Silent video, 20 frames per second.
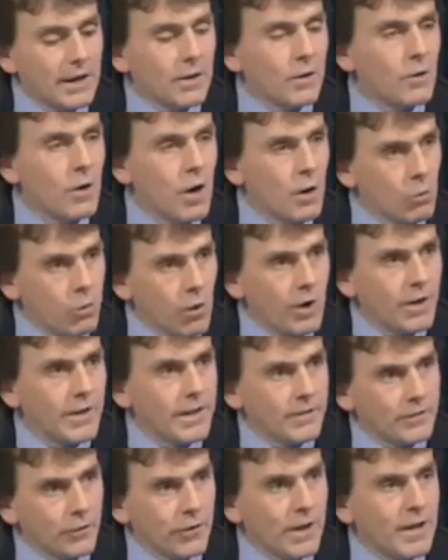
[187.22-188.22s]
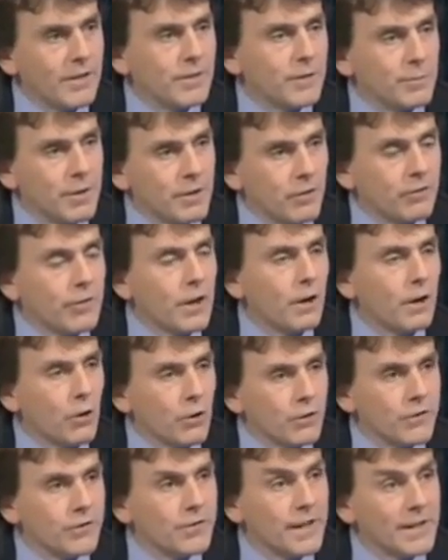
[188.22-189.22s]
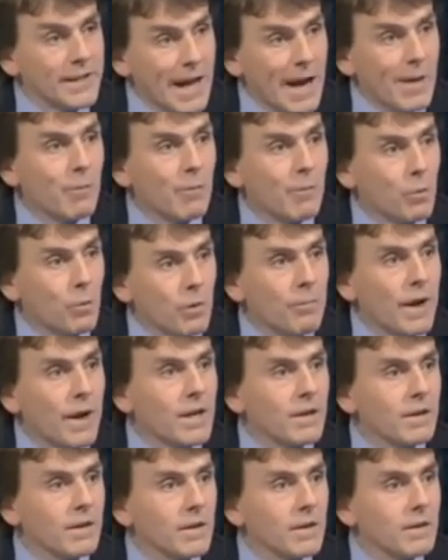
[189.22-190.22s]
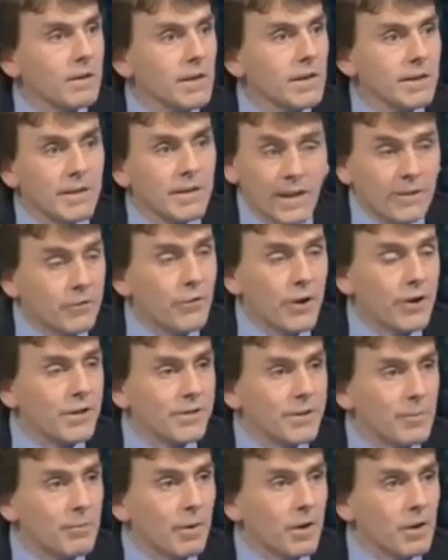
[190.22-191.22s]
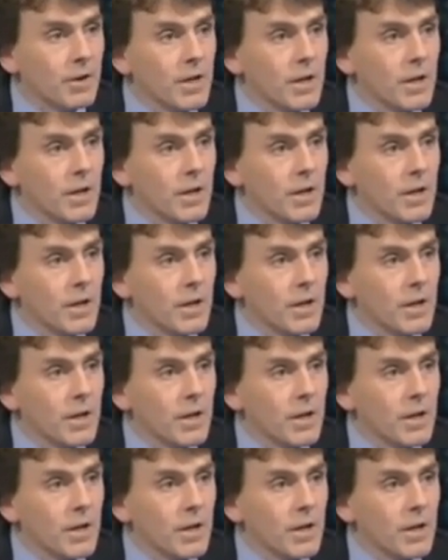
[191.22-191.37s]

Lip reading: Anglo. What is your estimate of the losses that NAMA will make? That's very simple.